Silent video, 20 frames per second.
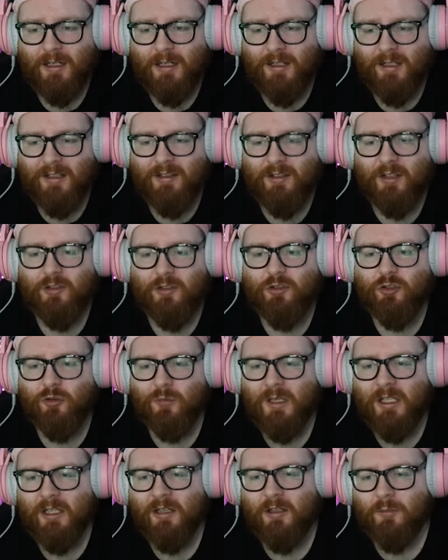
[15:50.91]
It's like, do you
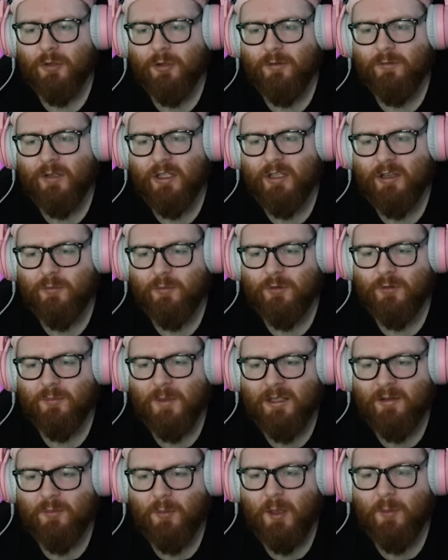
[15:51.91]
mean the movie that was
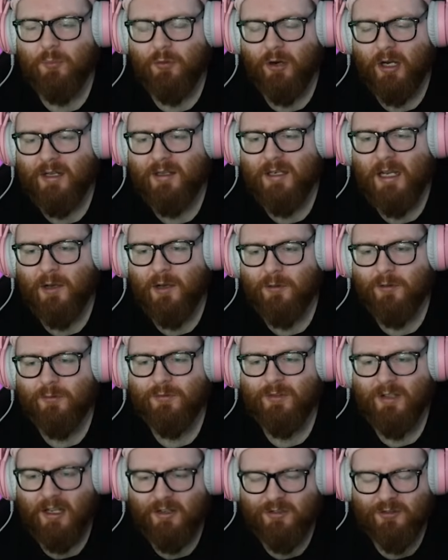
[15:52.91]
meant to be a breakdown of
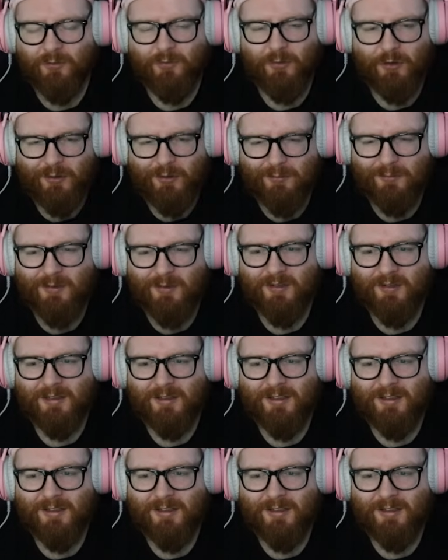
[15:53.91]
slasher films?